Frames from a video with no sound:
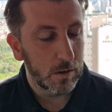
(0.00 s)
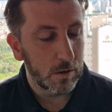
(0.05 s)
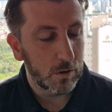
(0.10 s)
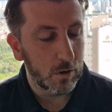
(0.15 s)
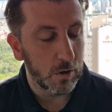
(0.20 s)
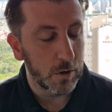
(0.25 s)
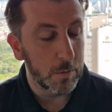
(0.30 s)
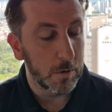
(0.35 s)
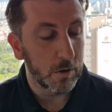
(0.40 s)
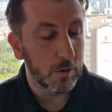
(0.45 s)

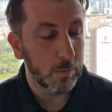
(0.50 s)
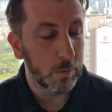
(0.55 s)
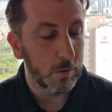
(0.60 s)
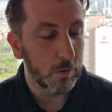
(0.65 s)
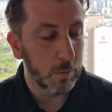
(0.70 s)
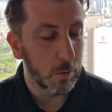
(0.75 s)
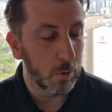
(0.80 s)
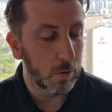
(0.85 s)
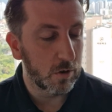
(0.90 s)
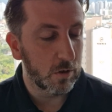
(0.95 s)
Tottenham Hotspur
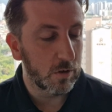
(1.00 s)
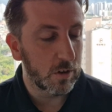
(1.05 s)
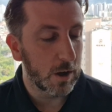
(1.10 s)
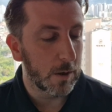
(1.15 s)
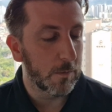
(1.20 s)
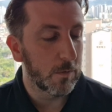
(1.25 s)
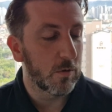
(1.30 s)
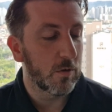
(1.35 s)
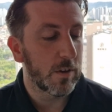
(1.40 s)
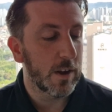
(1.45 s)
Supporters
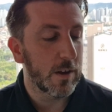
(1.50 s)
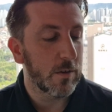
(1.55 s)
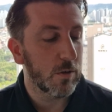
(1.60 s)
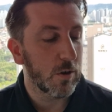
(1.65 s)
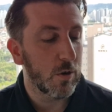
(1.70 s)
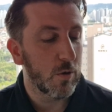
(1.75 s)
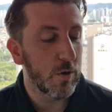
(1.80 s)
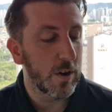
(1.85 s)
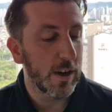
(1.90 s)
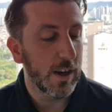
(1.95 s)
Club from South
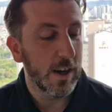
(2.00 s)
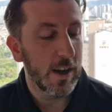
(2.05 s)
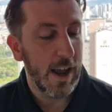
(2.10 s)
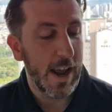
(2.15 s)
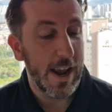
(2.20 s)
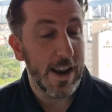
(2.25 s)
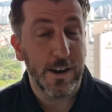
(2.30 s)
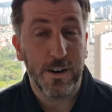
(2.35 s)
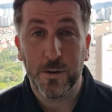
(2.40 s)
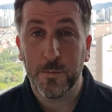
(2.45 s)
Korea
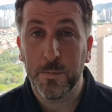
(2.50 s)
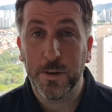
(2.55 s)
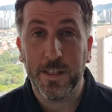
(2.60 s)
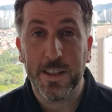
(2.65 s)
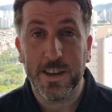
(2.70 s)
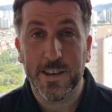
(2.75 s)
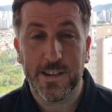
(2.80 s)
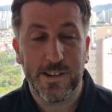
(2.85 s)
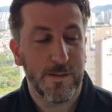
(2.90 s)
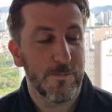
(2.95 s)
handed me
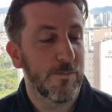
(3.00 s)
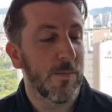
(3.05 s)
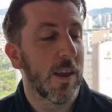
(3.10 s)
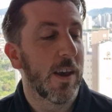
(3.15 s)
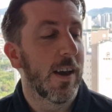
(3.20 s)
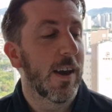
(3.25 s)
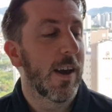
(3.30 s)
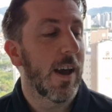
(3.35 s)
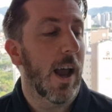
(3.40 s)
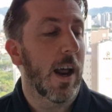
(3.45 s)
this,
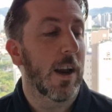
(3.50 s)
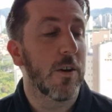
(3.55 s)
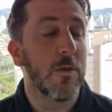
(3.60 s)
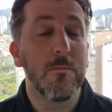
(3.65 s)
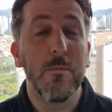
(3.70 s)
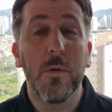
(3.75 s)
and you